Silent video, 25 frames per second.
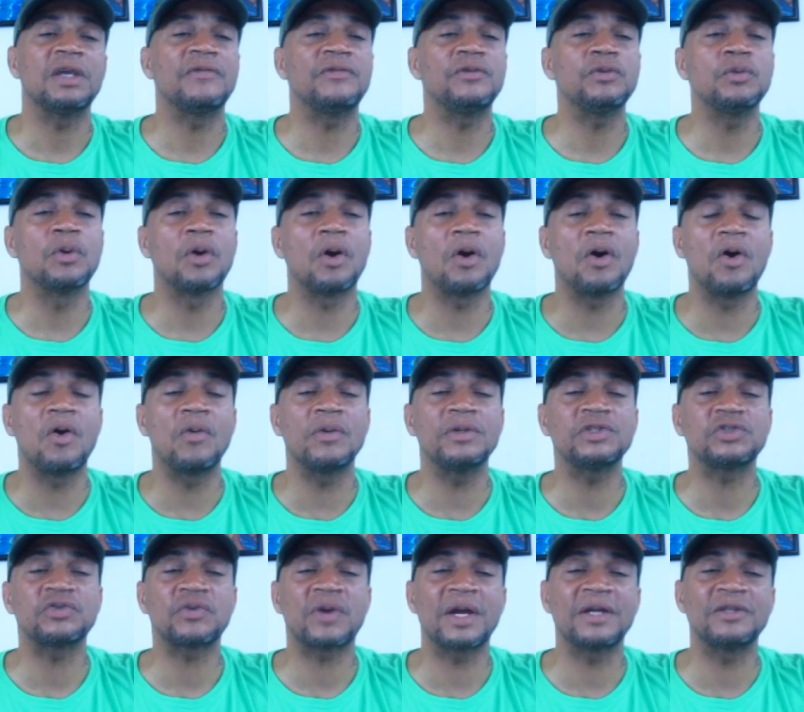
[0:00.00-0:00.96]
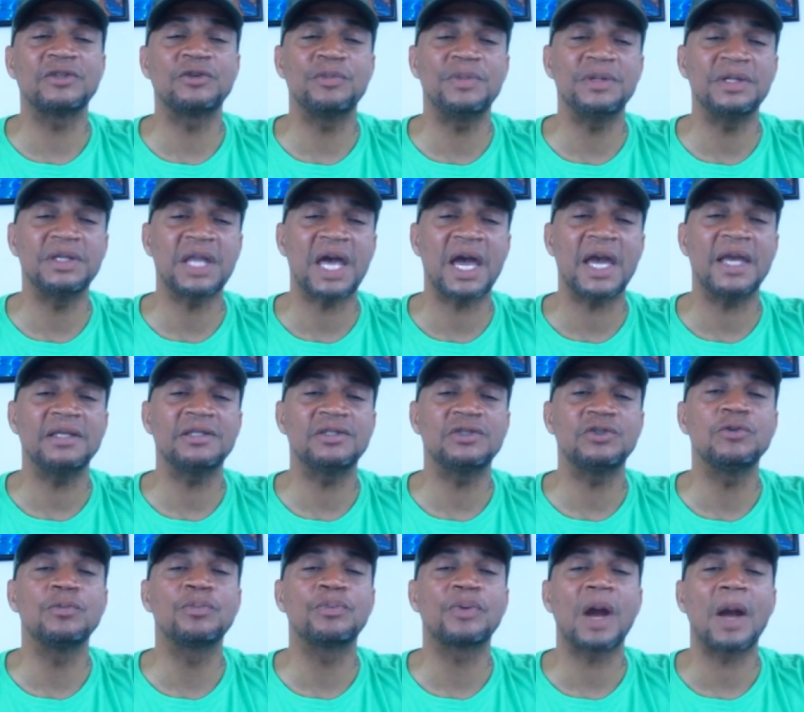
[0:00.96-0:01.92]
If you are always trying to be
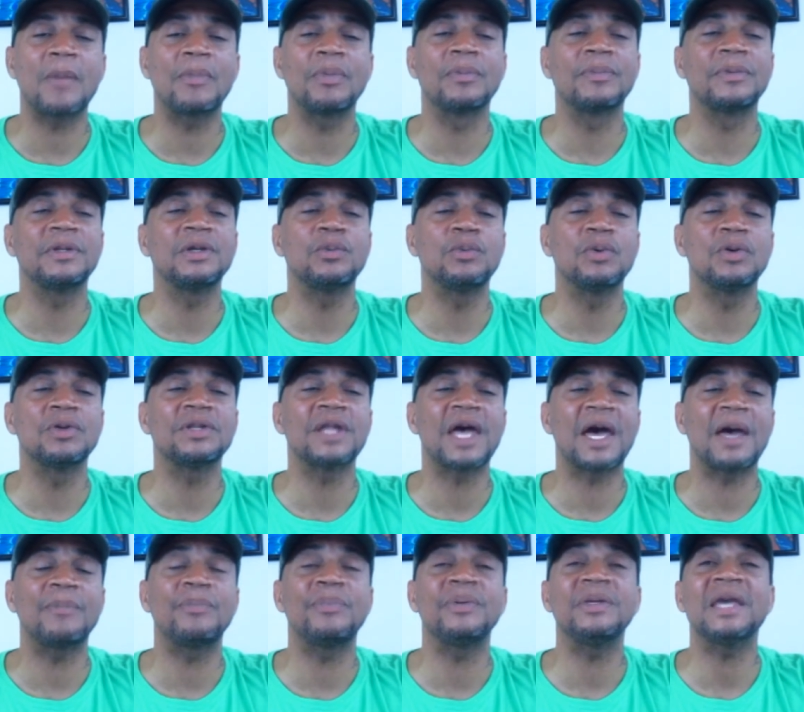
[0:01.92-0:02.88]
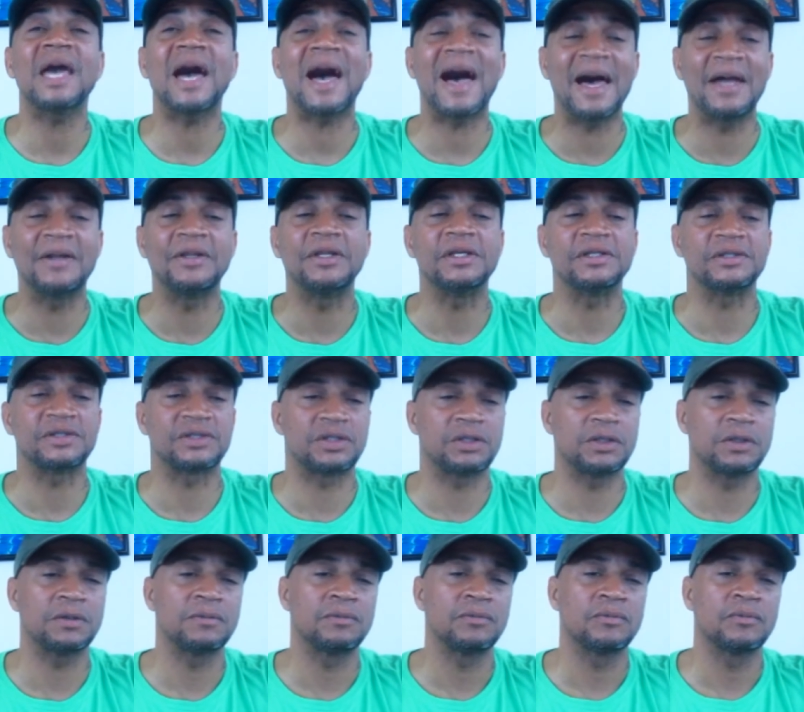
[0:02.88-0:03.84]
nice, you probably will not be honest.
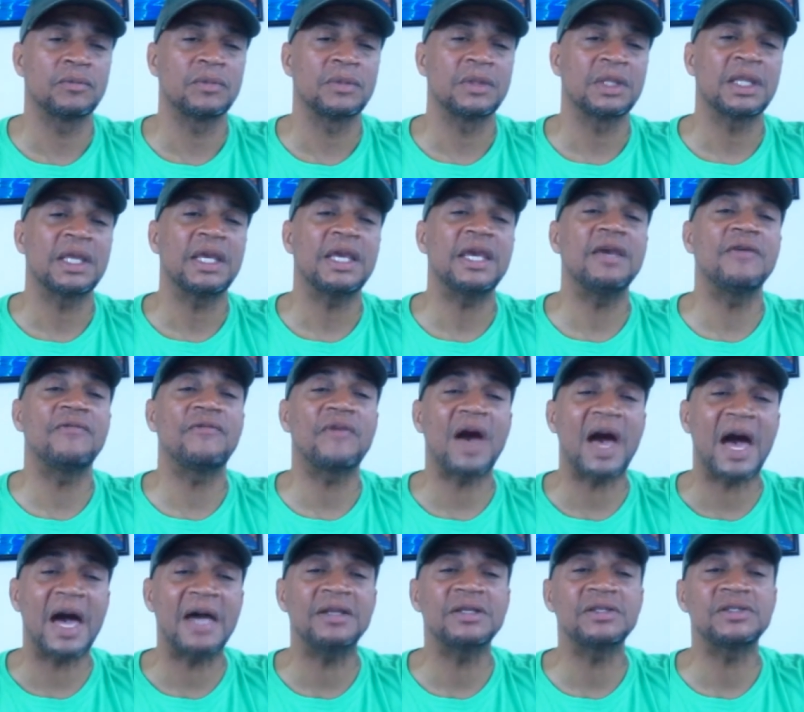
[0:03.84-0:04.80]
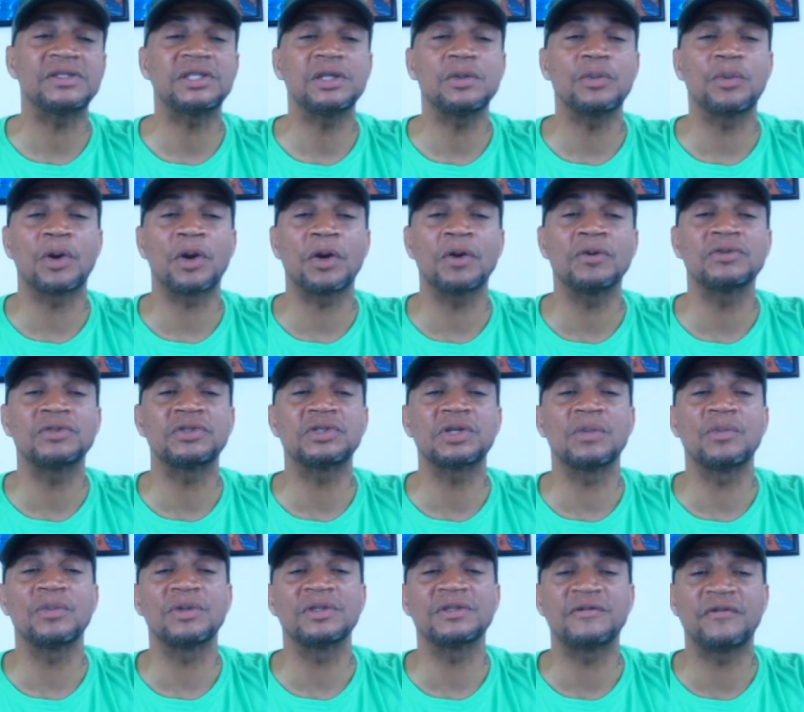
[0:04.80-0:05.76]
If honesty will hurt
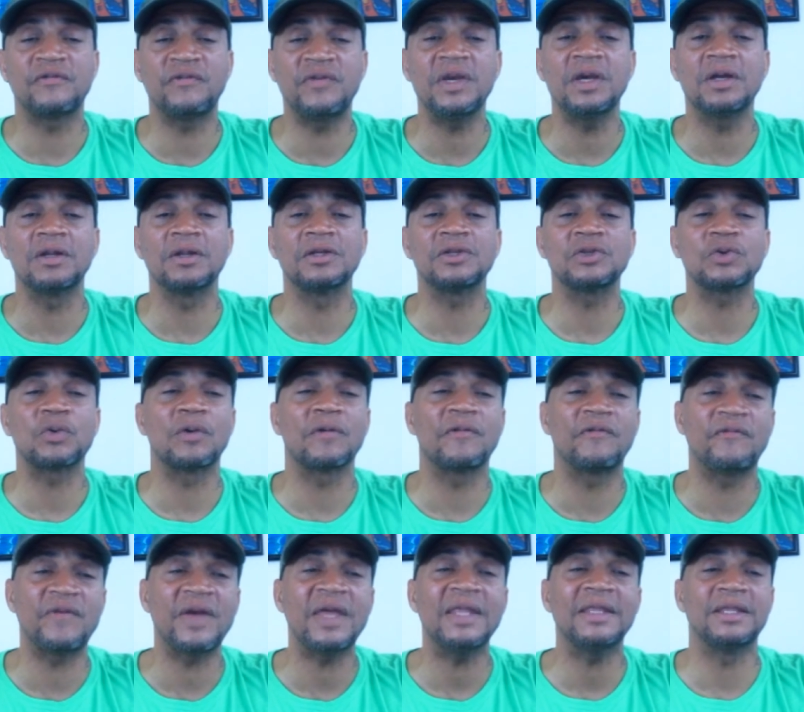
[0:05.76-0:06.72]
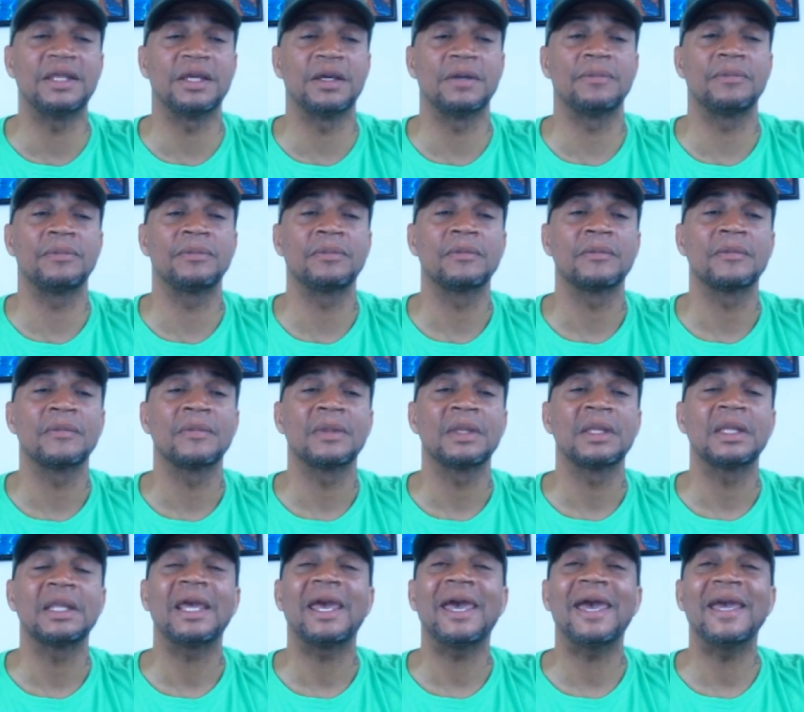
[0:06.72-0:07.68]
someone's feelings or offend them,
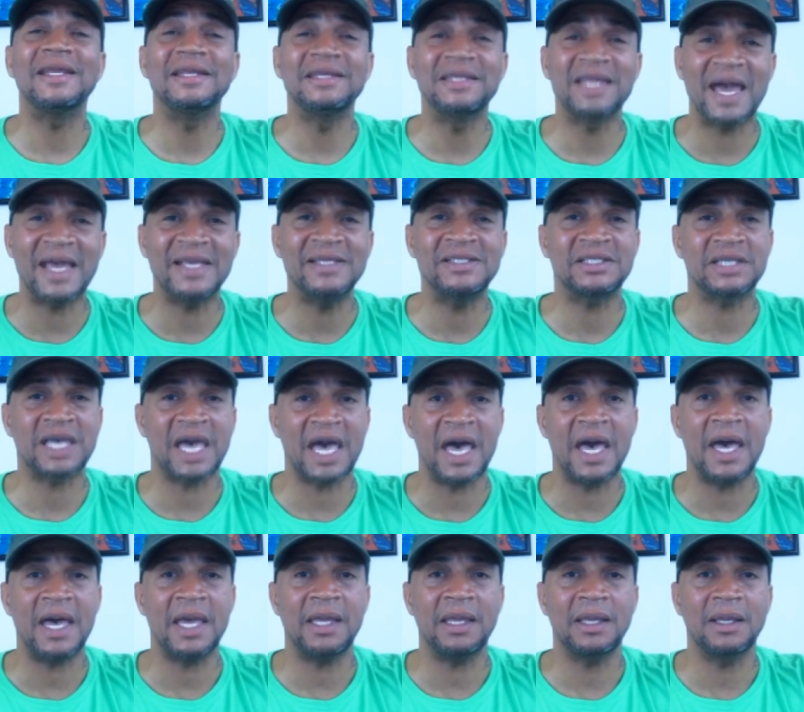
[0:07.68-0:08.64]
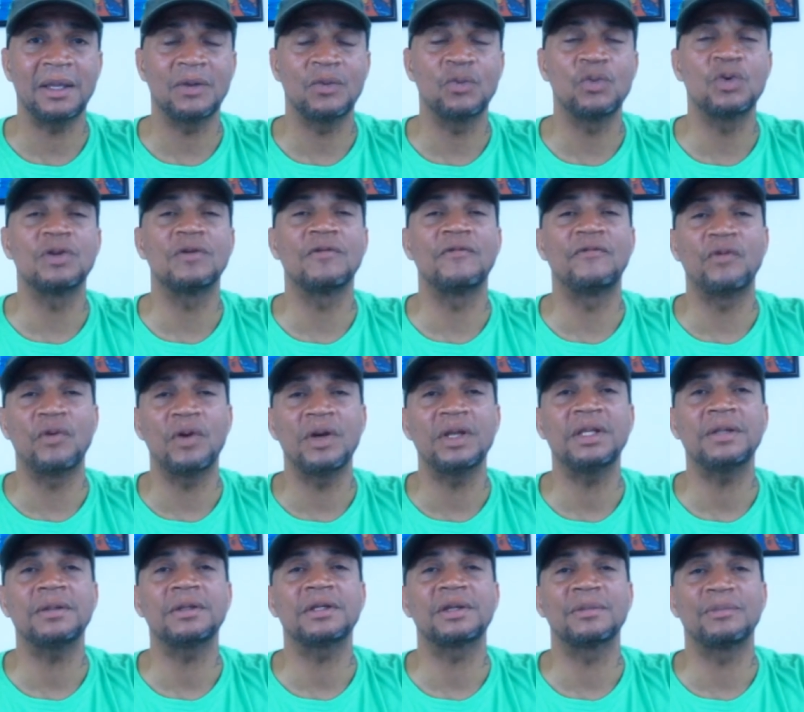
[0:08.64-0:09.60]
a nice guy will
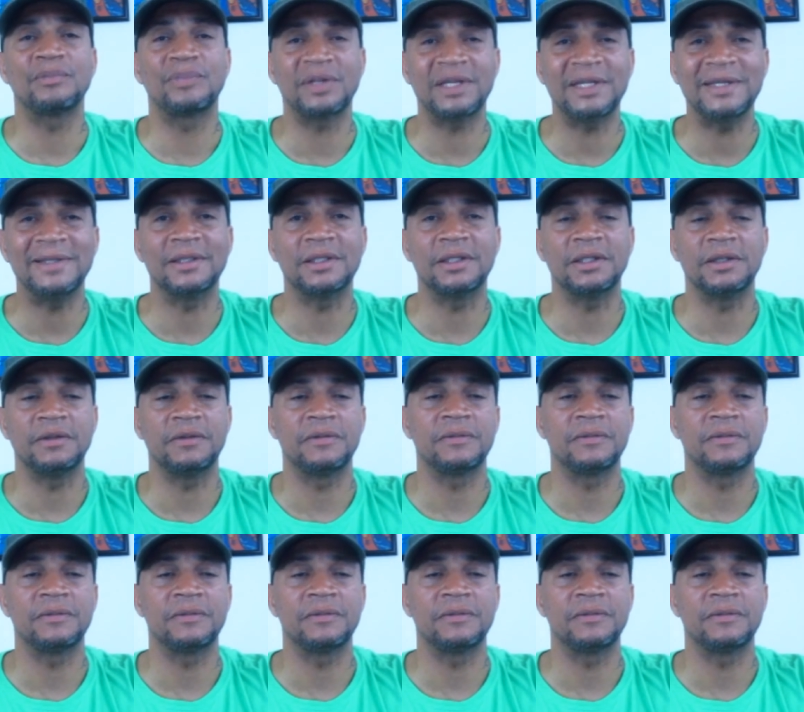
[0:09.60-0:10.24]
avoid it completely.